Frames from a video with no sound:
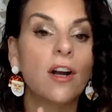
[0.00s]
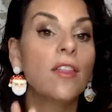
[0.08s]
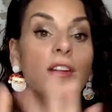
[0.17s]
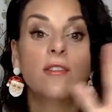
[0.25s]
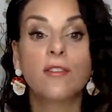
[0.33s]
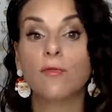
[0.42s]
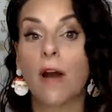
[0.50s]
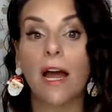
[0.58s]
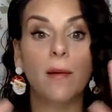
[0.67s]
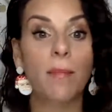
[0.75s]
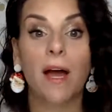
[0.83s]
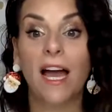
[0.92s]
There's a
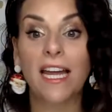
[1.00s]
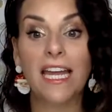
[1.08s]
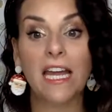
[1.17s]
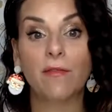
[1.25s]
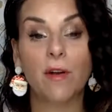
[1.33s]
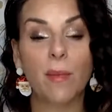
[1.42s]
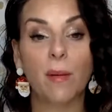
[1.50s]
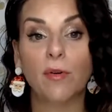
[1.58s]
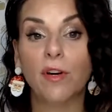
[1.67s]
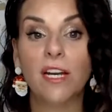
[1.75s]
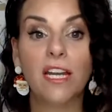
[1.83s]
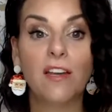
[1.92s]
rhyme. I can't remember
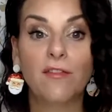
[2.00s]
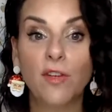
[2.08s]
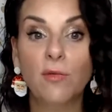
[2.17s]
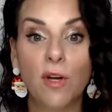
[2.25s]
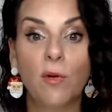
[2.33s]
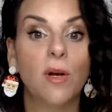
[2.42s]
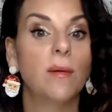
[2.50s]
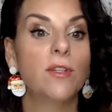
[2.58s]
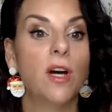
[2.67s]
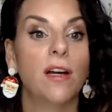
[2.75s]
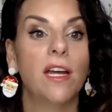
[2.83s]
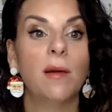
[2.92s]
it. If you know what I'm
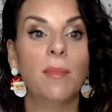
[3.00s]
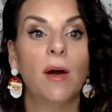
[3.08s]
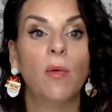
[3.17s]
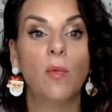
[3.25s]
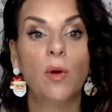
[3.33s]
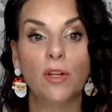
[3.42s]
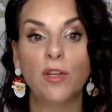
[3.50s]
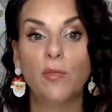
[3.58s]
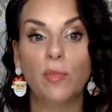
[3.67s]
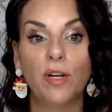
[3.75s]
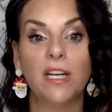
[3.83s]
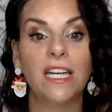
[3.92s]
talking about, will you
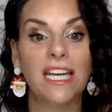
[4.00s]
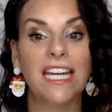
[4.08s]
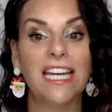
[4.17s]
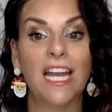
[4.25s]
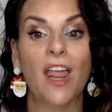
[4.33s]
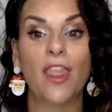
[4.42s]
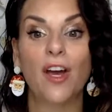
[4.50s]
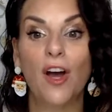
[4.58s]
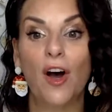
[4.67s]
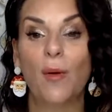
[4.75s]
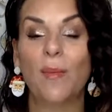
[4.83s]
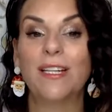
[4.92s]
put it in the
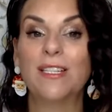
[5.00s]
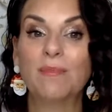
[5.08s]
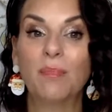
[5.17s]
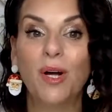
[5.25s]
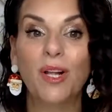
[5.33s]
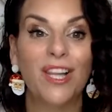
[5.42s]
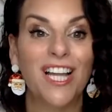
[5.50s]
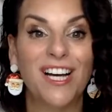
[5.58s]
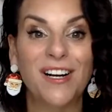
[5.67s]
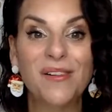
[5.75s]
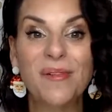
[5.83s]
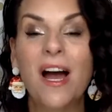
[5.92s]
comments
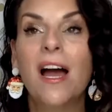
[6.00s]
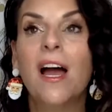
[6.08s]
below?